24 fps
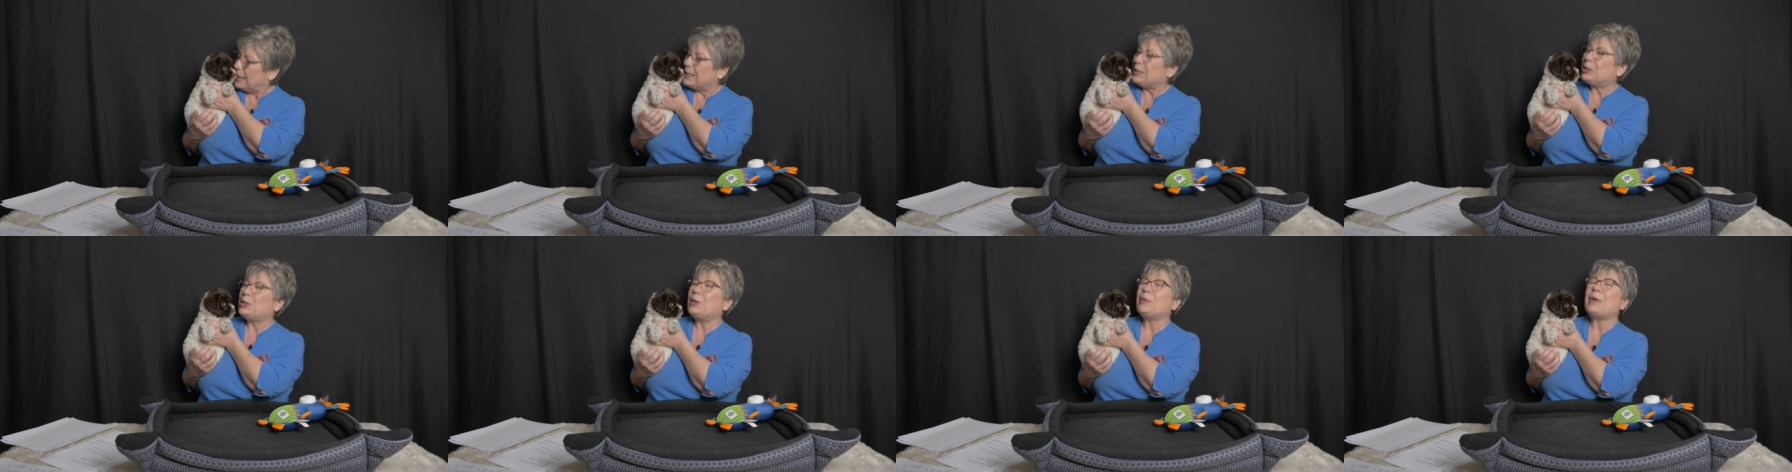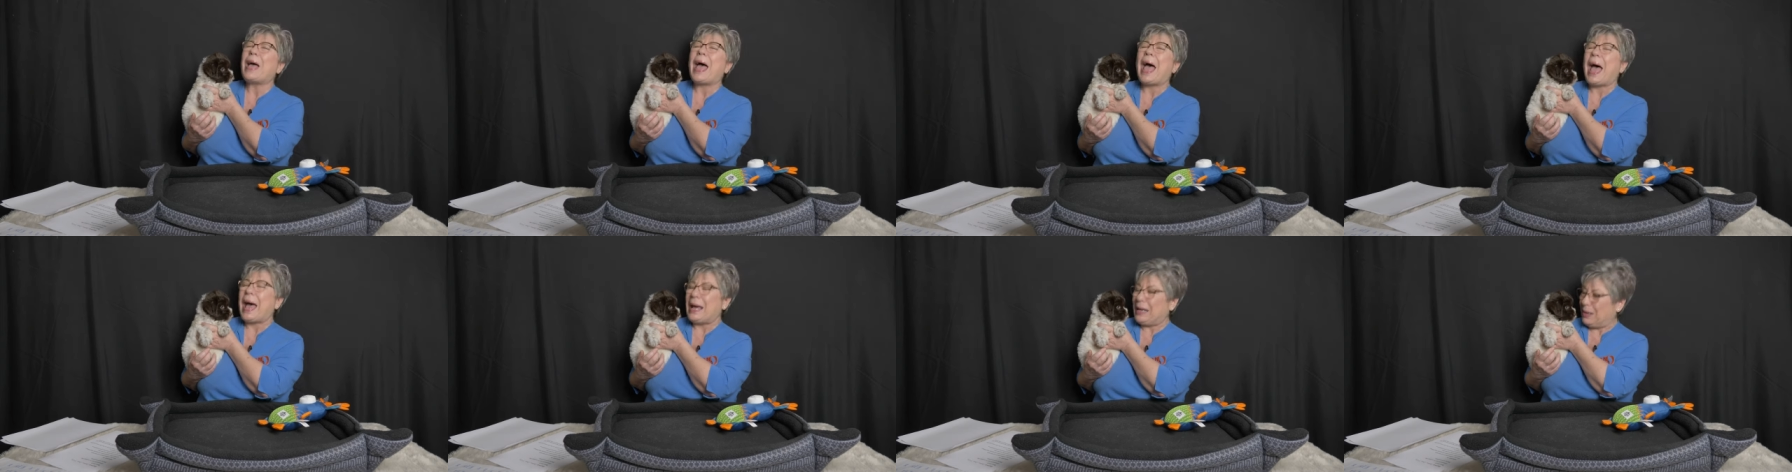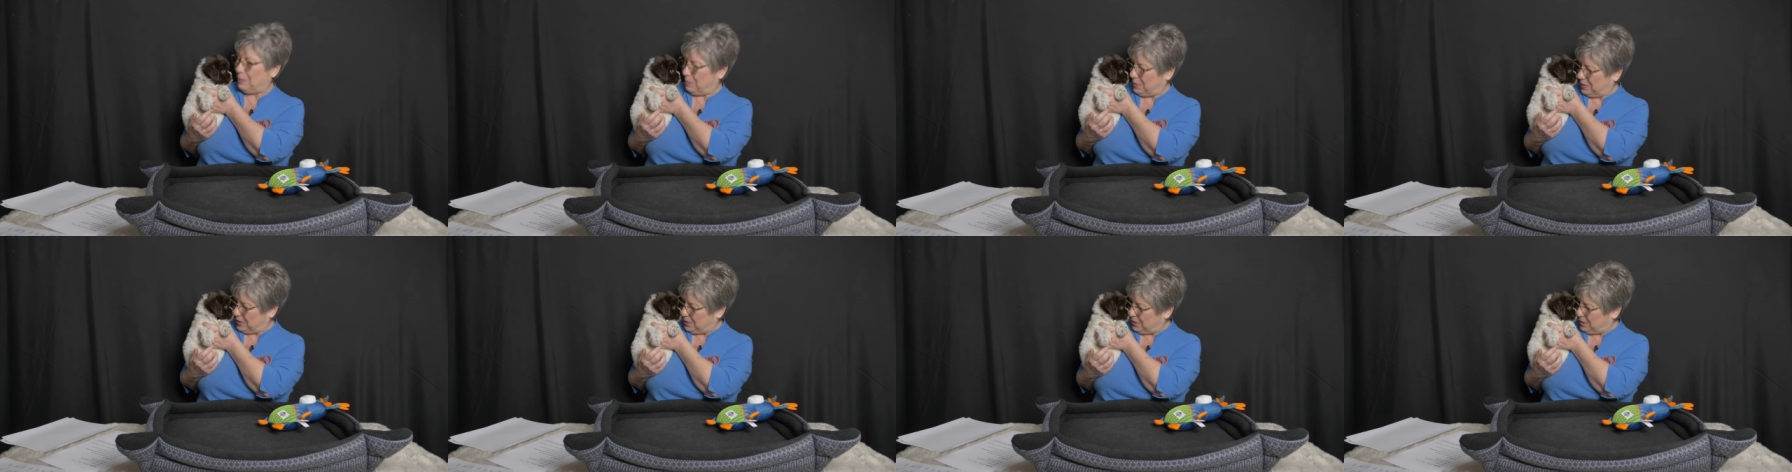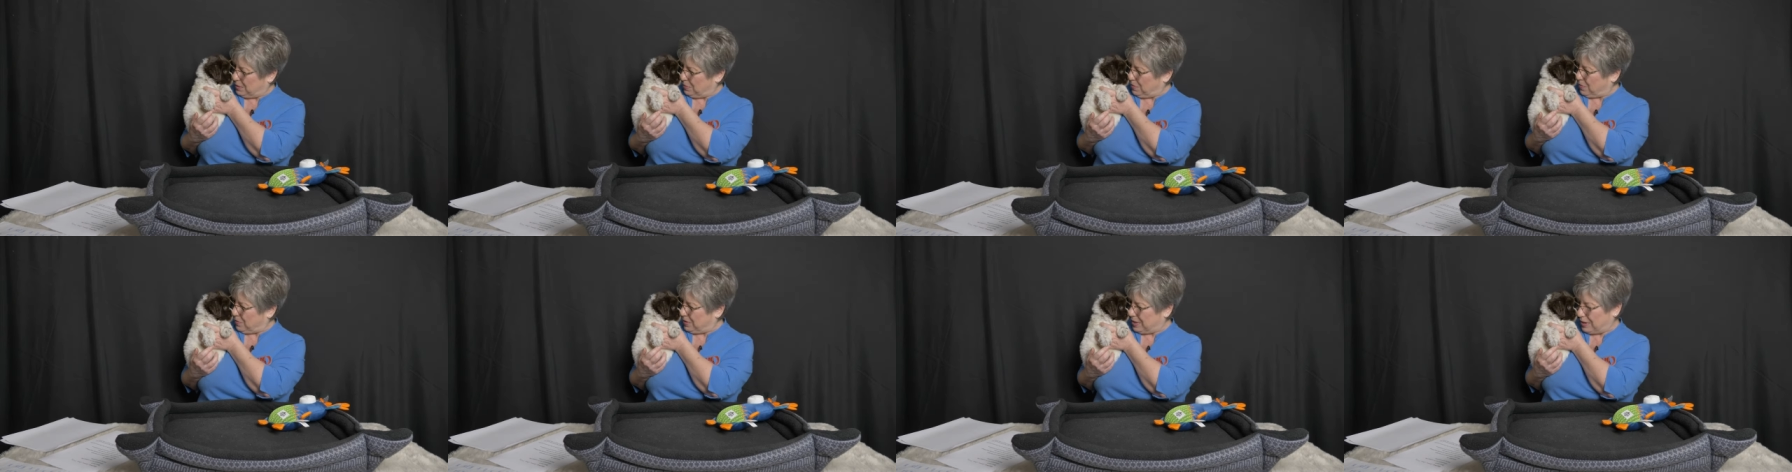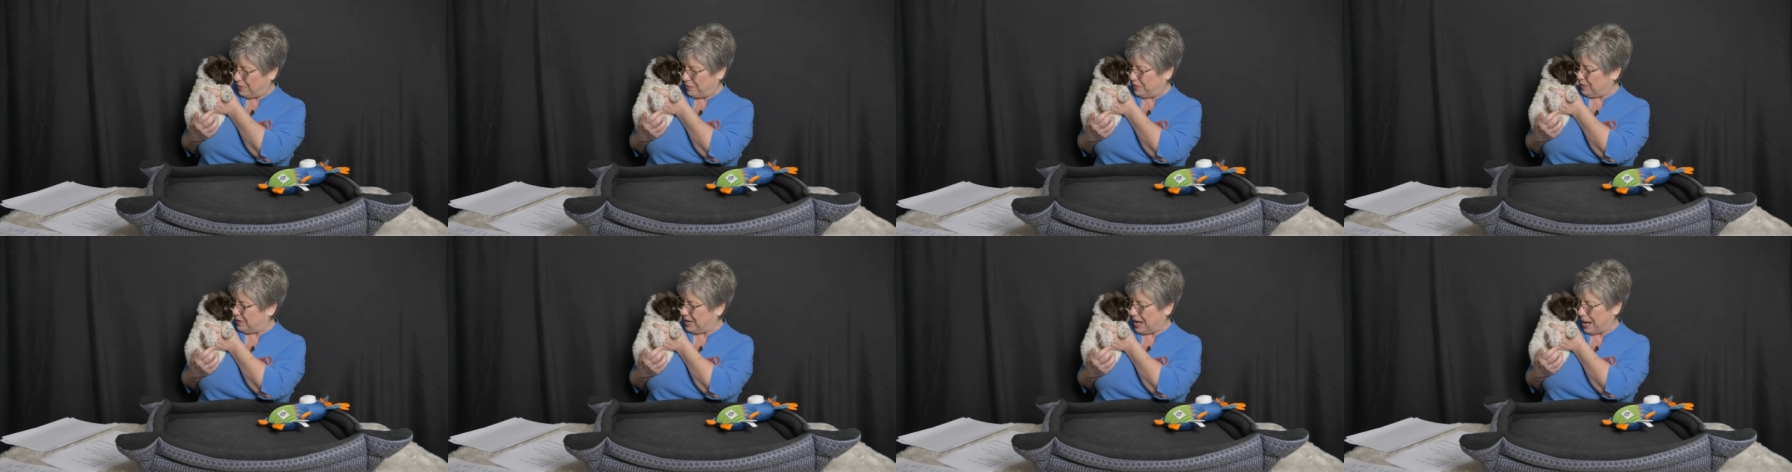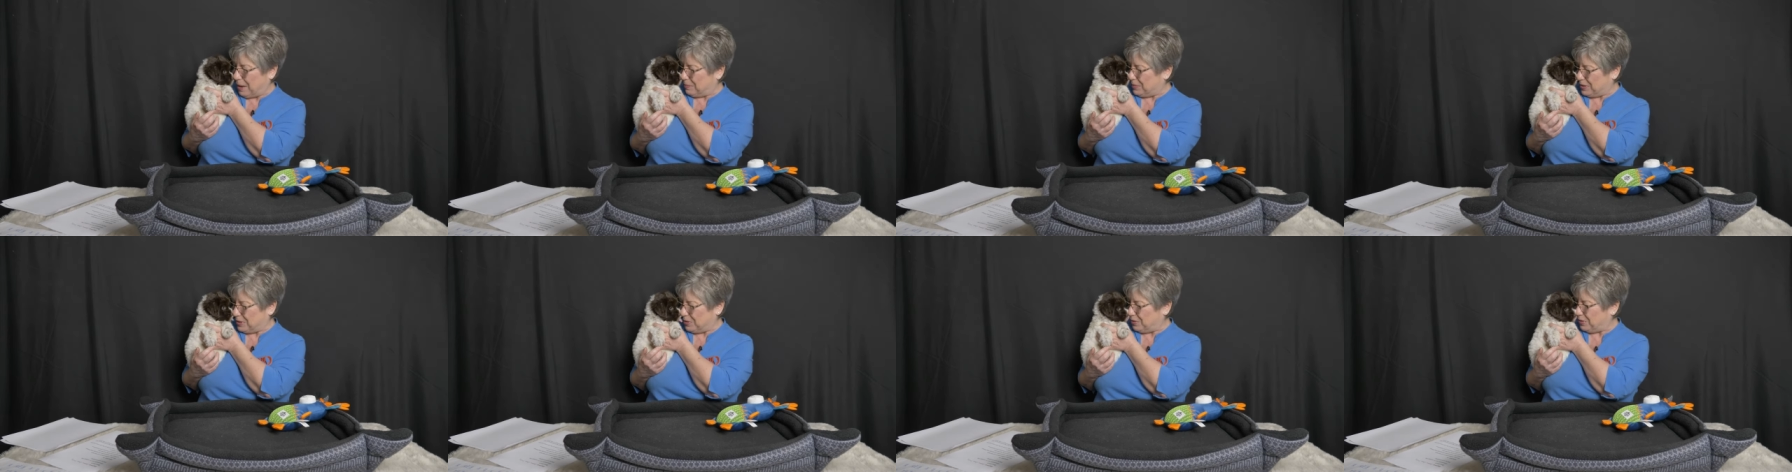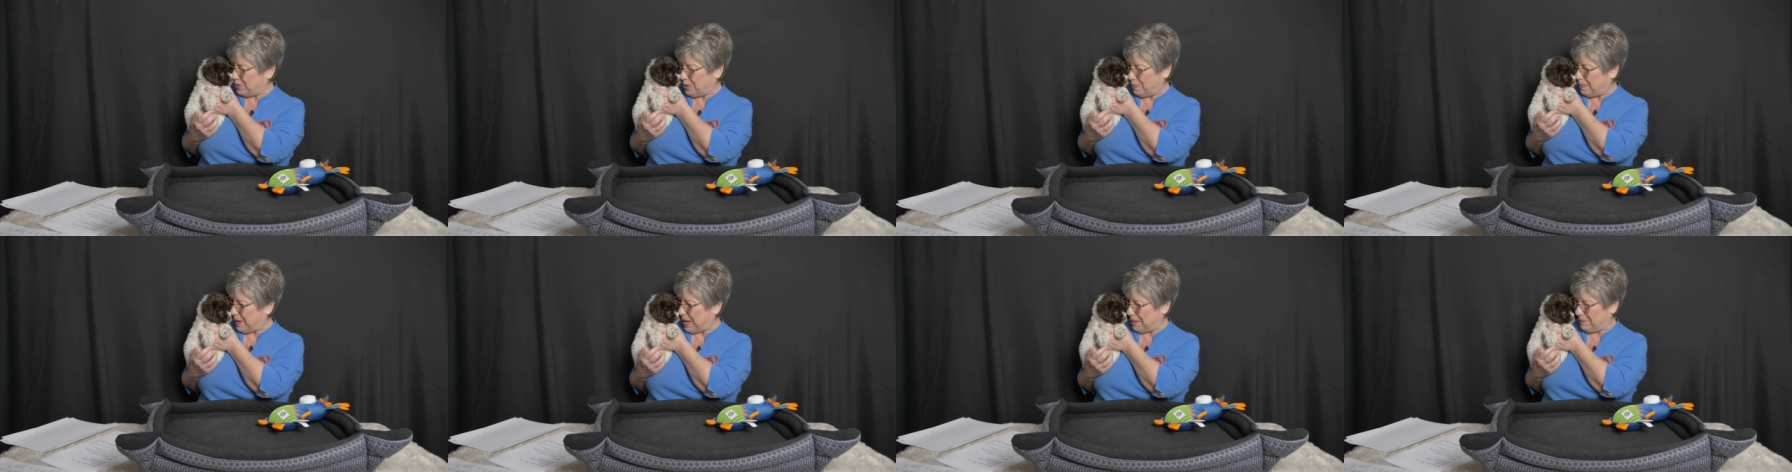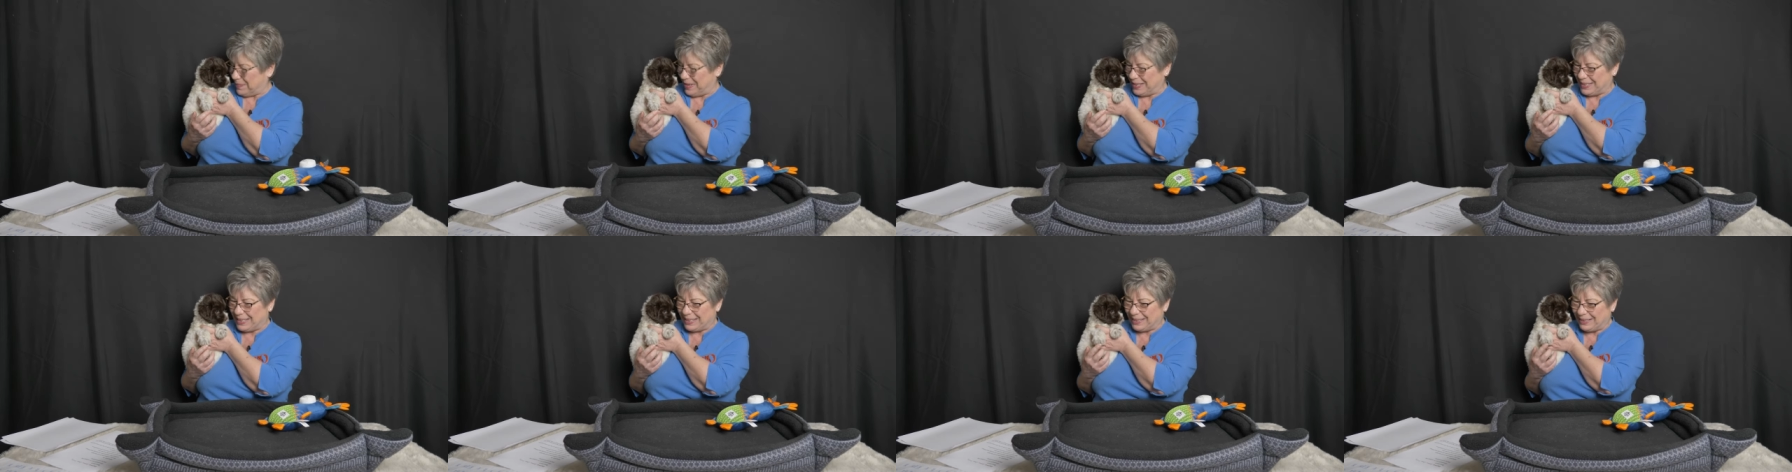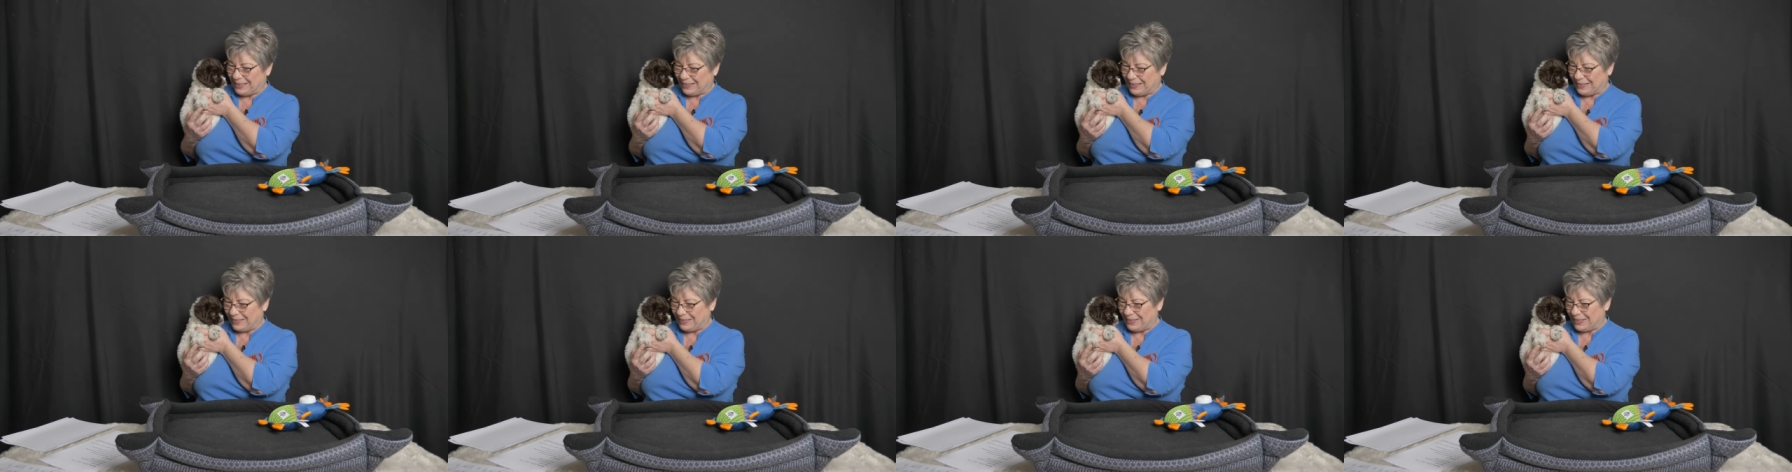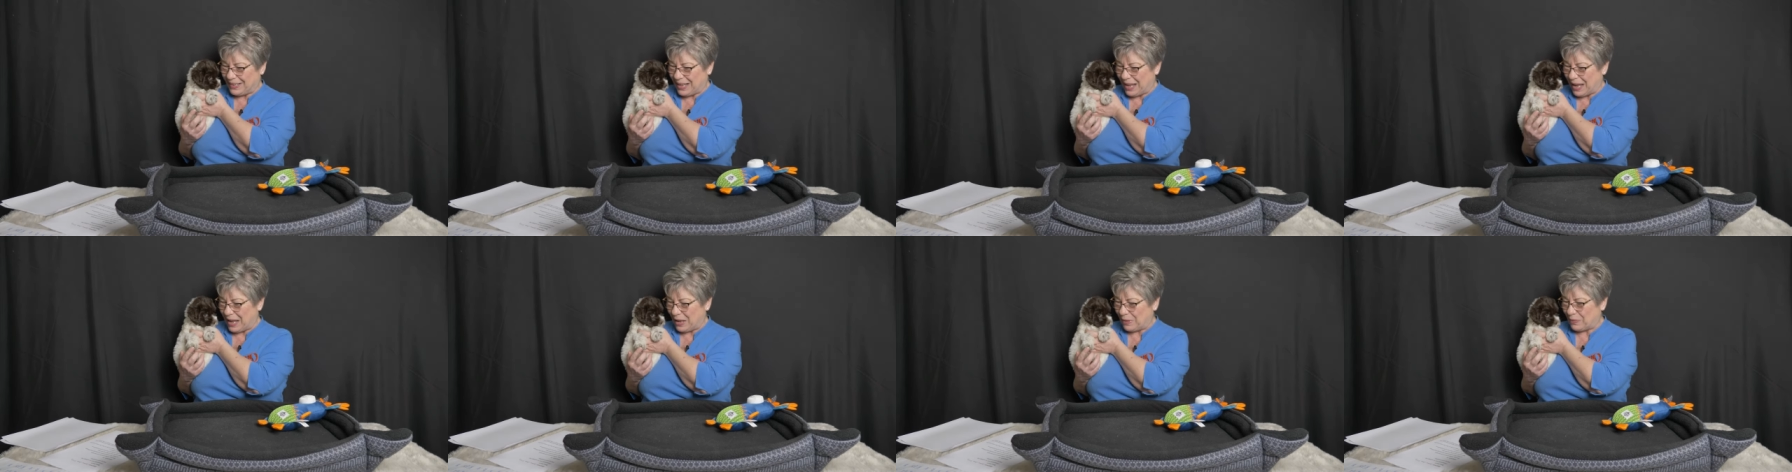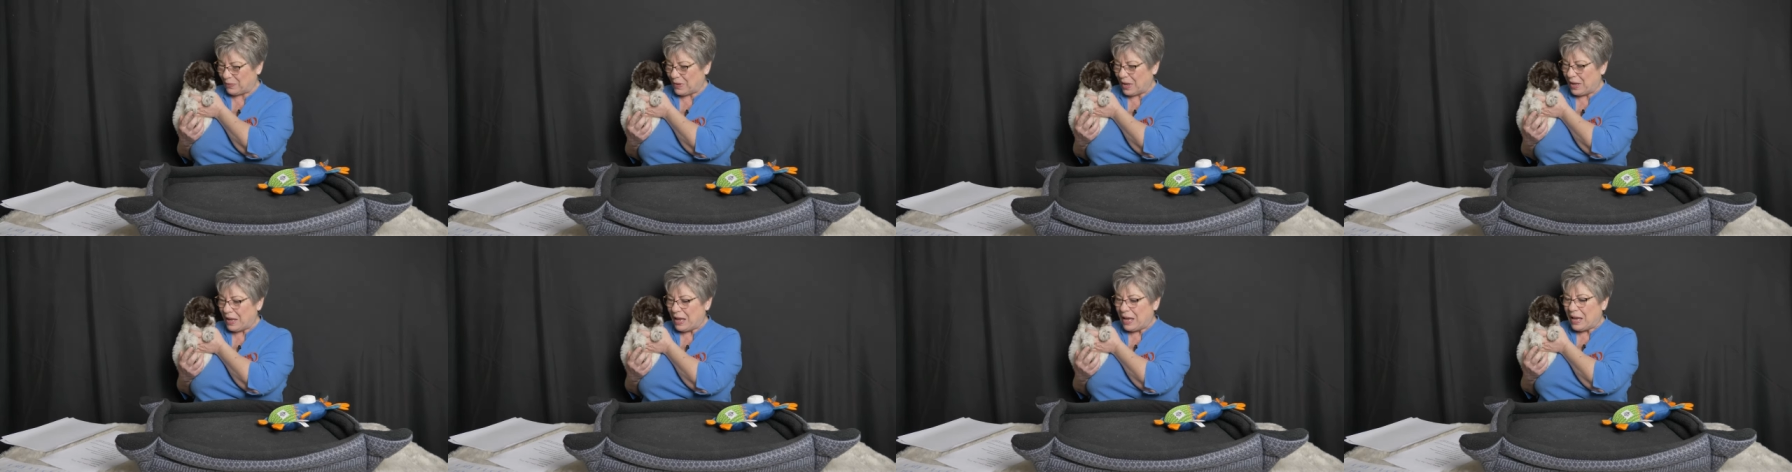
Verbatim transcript: to add a beautiful Labradoodle puppy to her life.